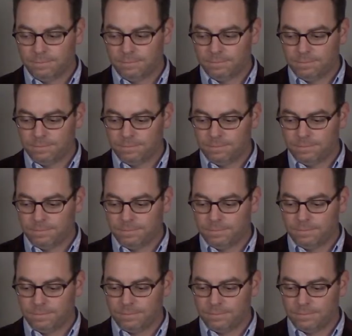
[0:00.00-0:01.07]

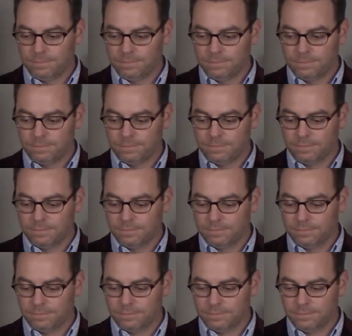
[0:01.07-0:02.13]

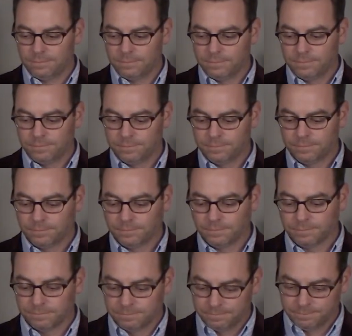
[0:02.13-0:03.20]

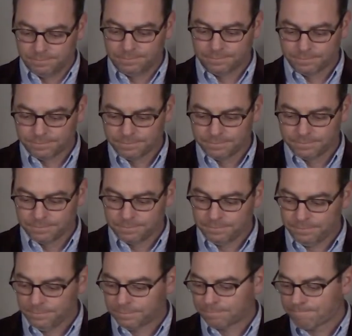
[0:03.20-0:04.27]

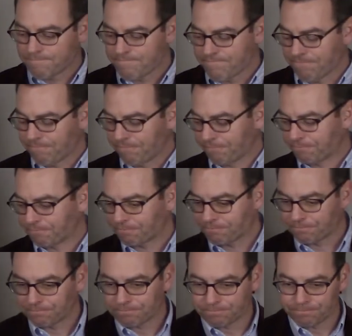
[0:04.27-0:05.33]

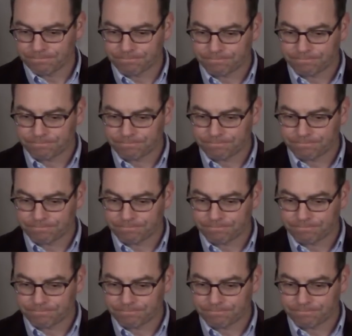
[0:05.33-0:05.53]
The person shown says nothing.